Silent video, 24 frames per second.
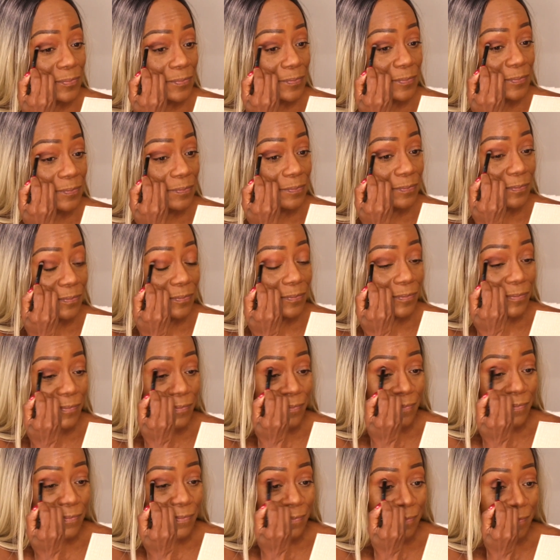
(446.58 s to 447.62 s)

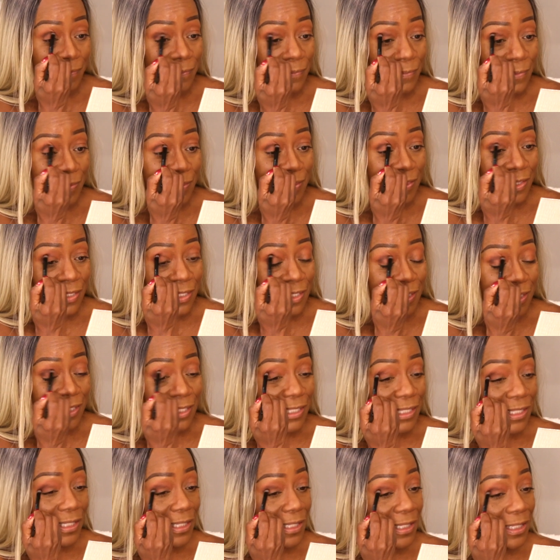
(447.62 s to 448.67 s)

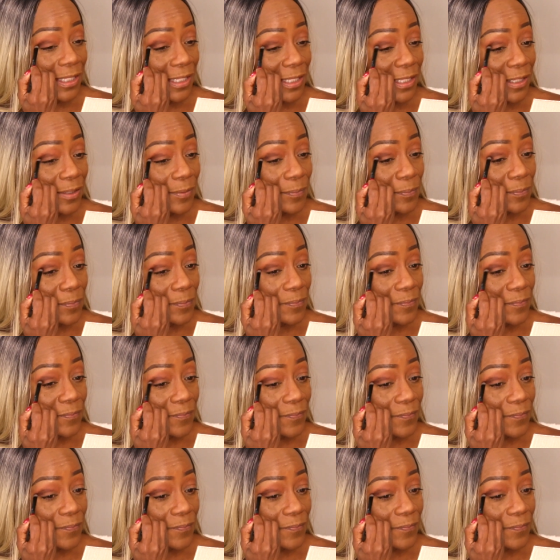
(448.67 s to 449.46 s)
(no one is talking)